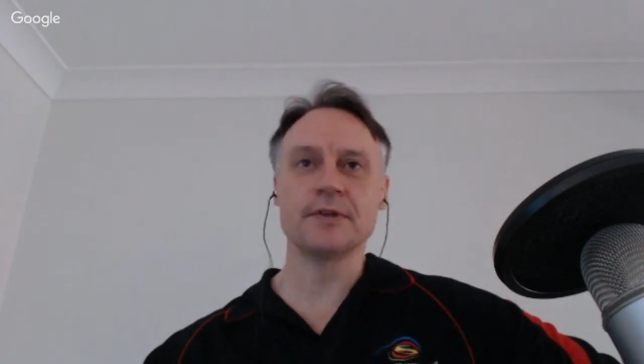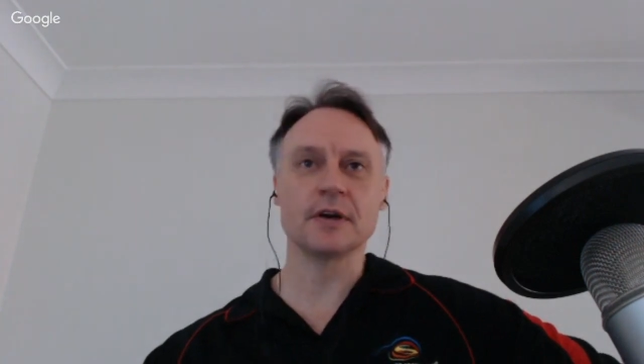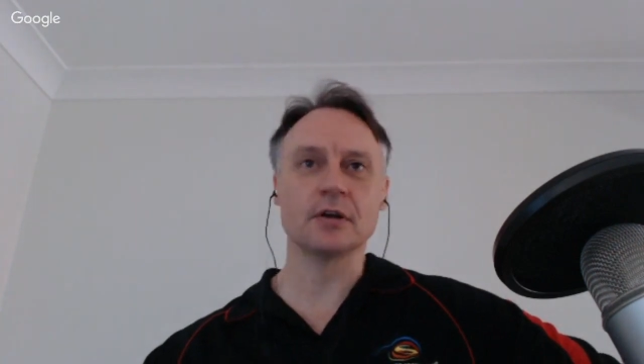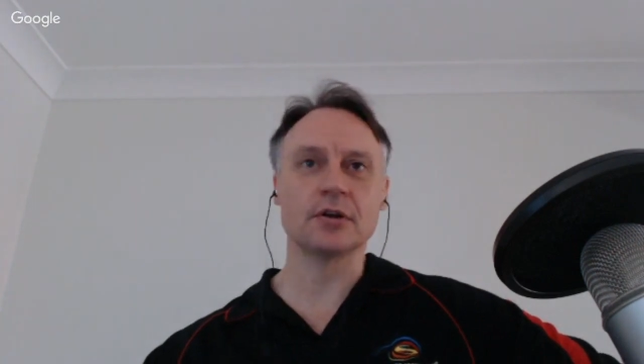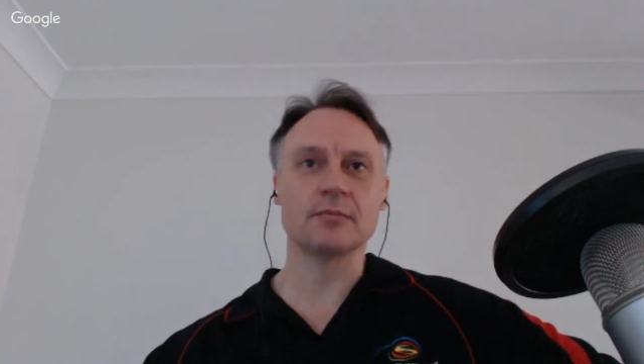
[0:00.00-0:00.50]
that
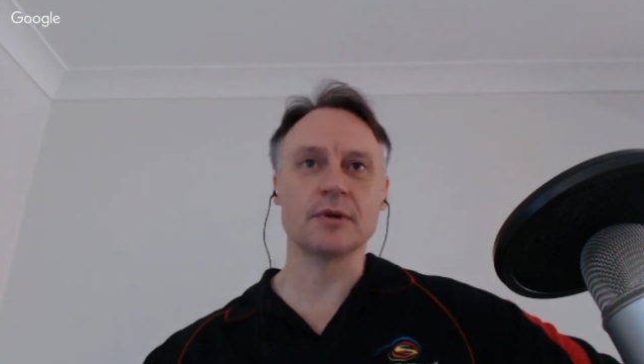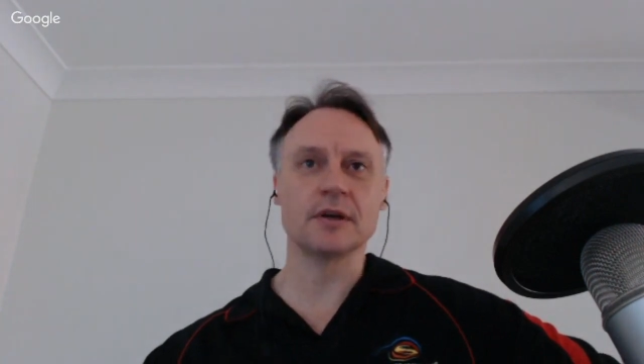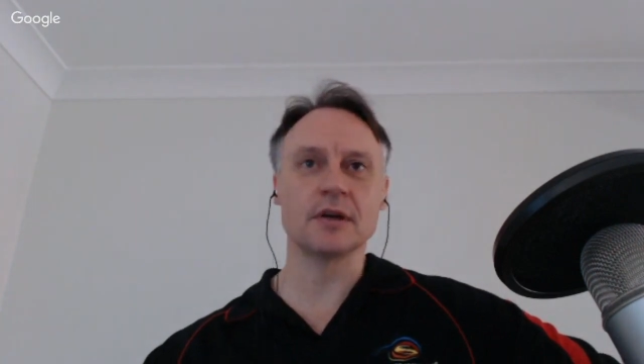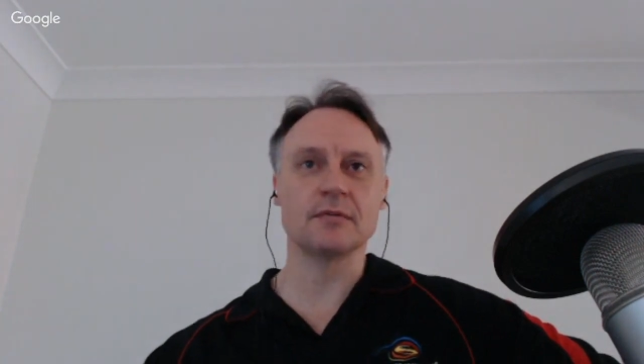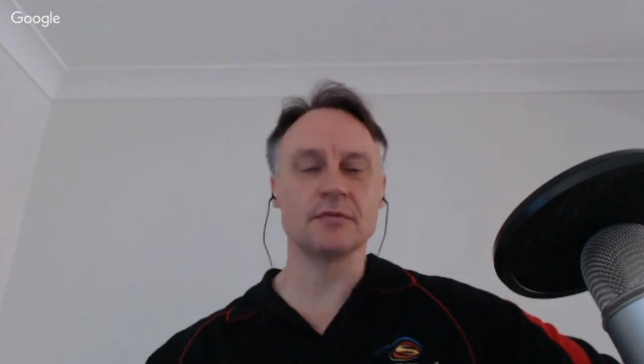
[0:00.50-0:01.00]
a lot of men
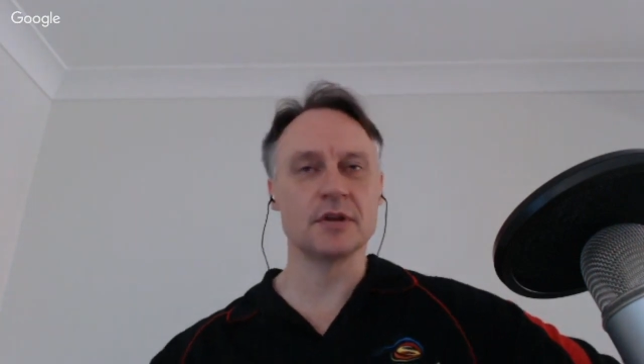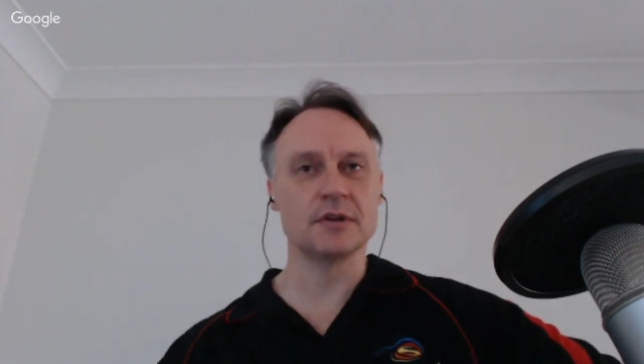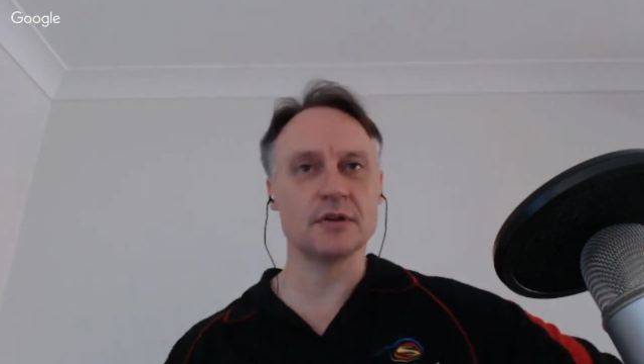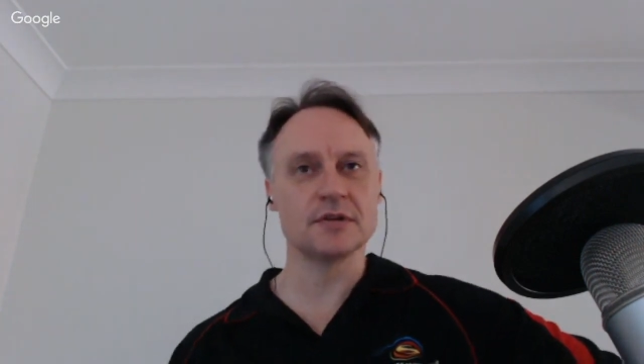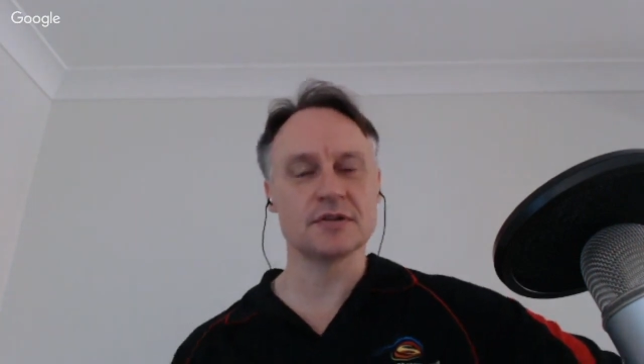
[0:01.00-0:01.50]
have.
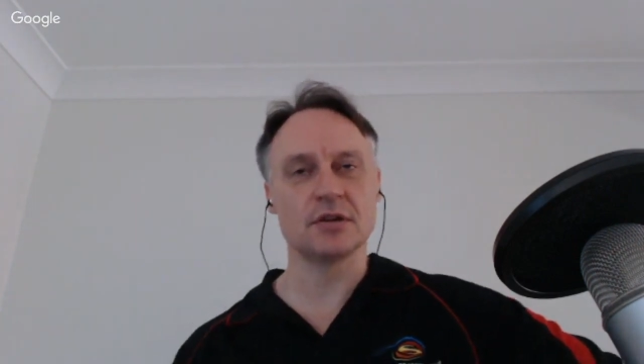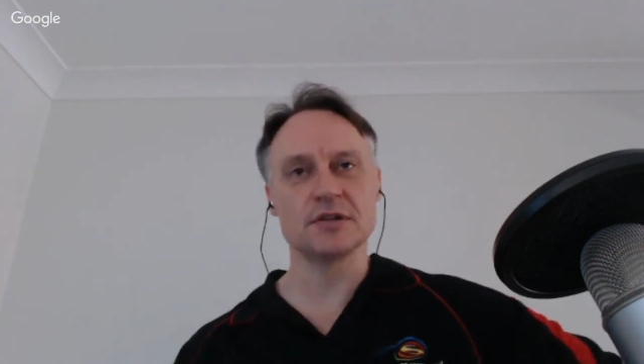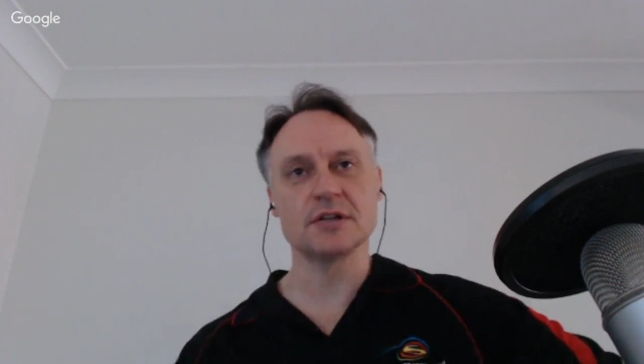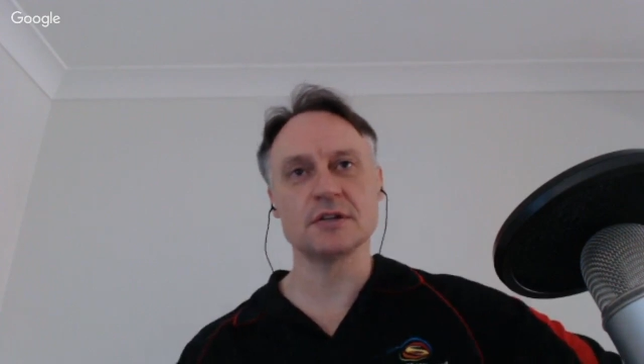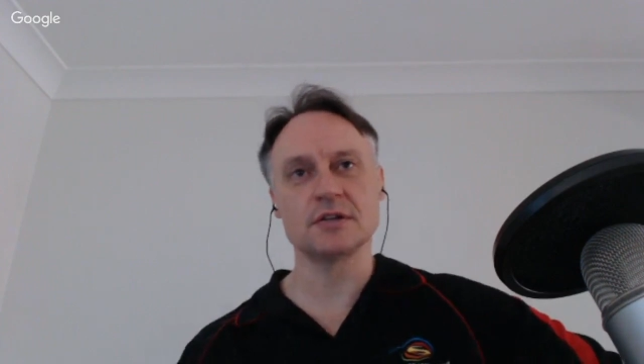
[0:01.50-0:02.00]
Now, this
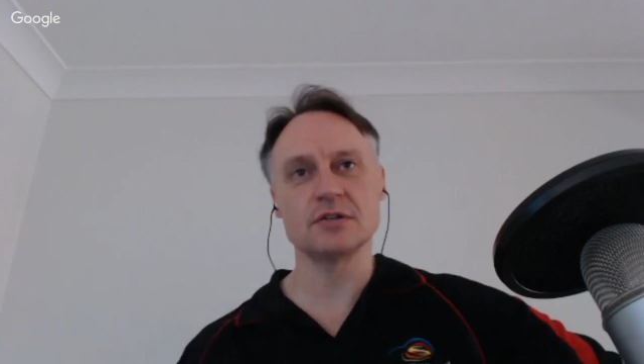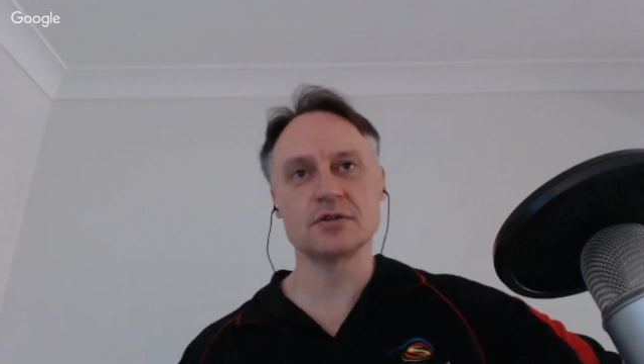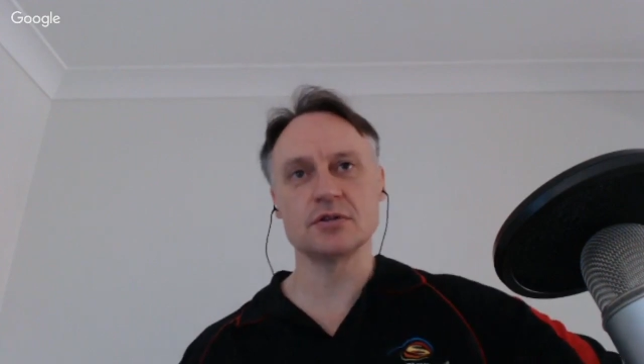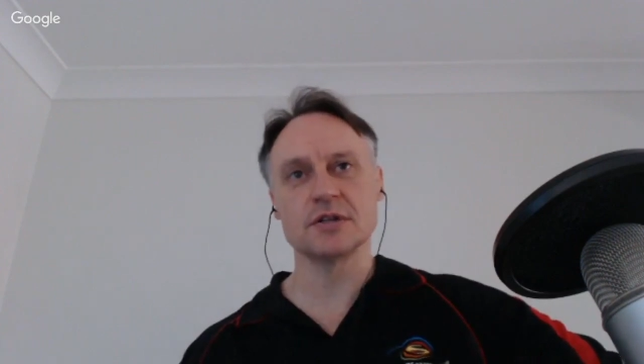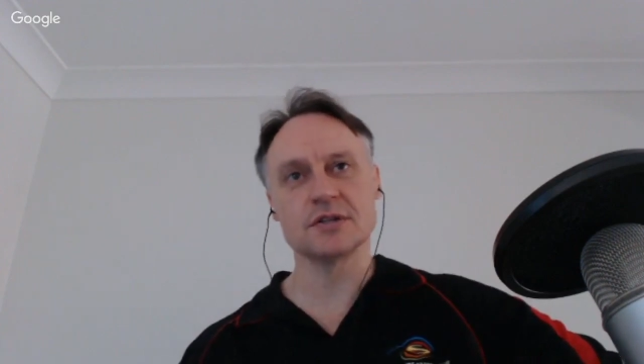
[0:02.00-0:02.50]
idea that you
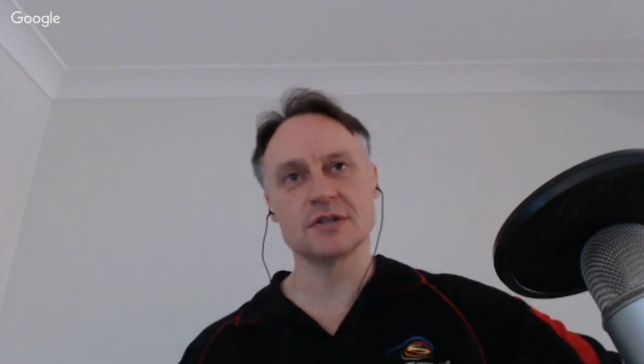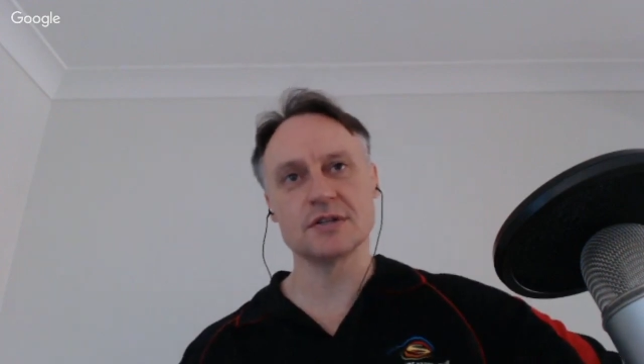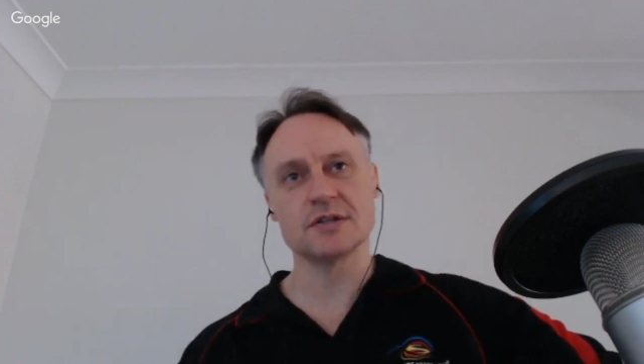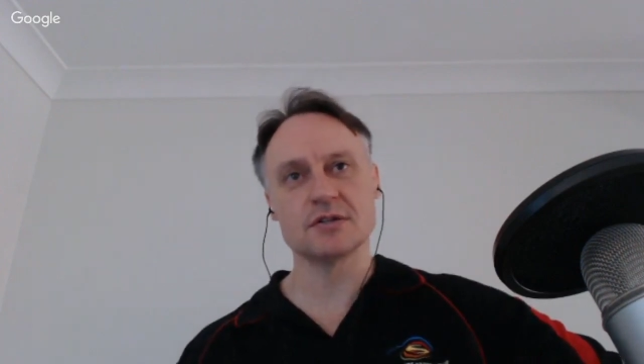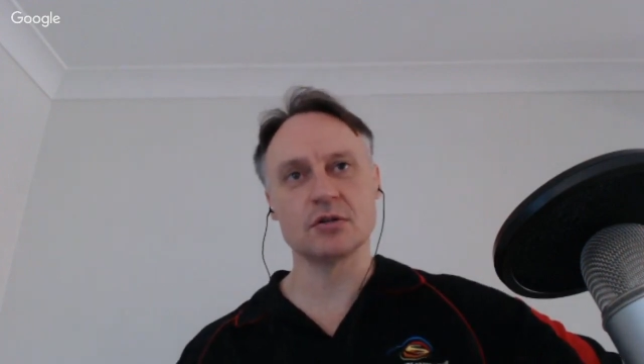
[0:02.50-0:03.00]
should
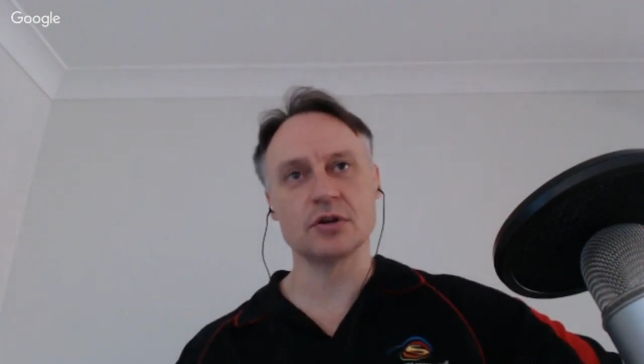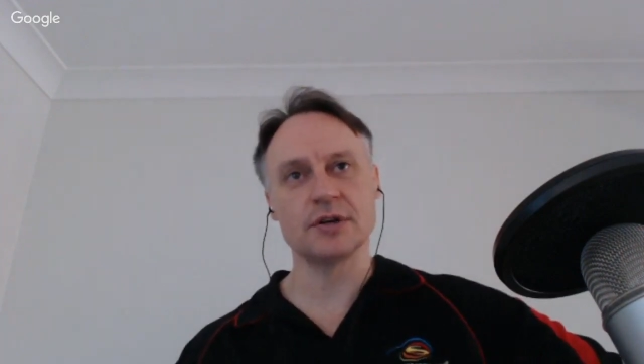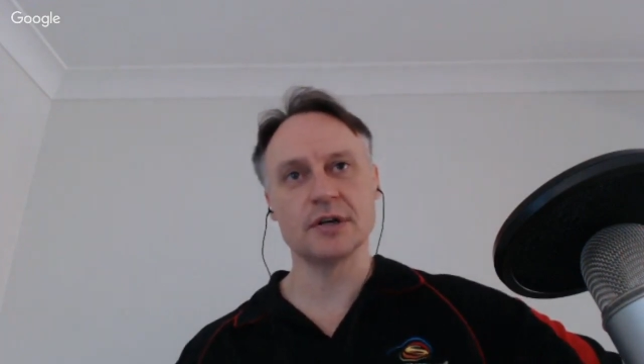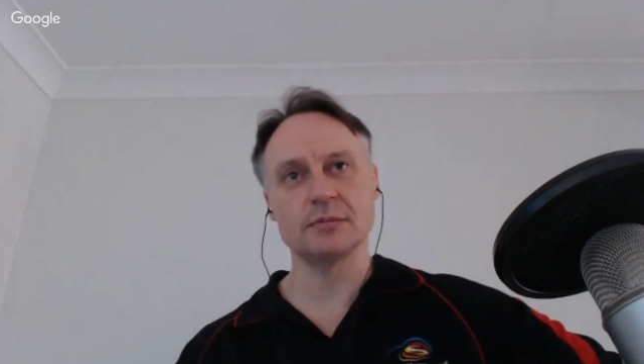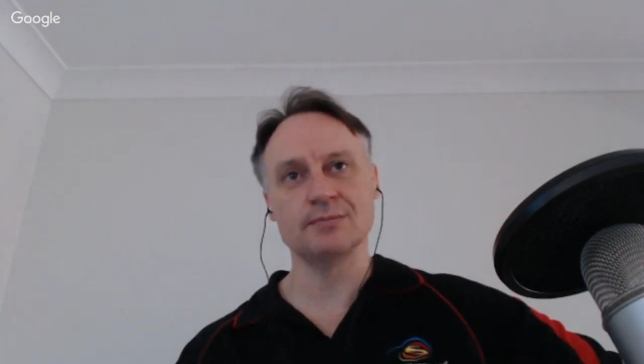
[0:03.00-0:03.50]
insist
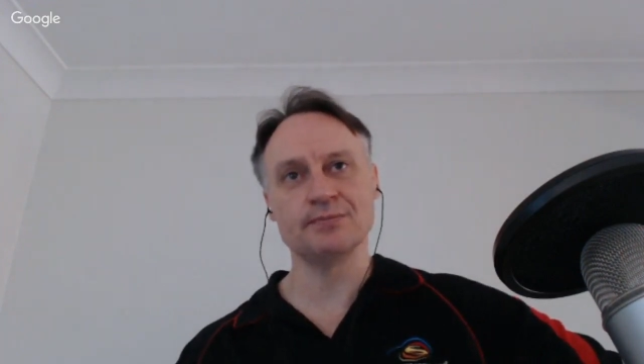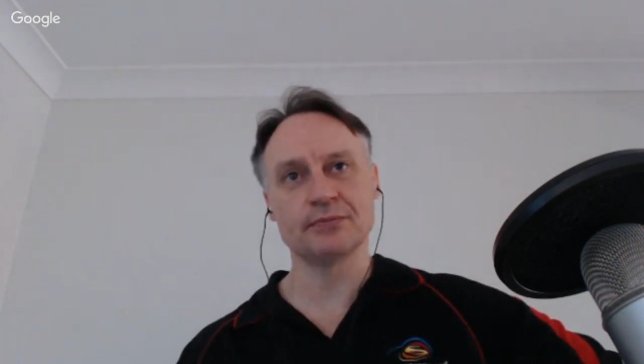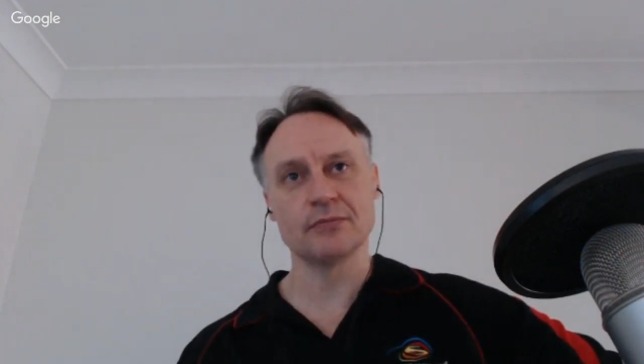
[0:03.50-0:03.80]
on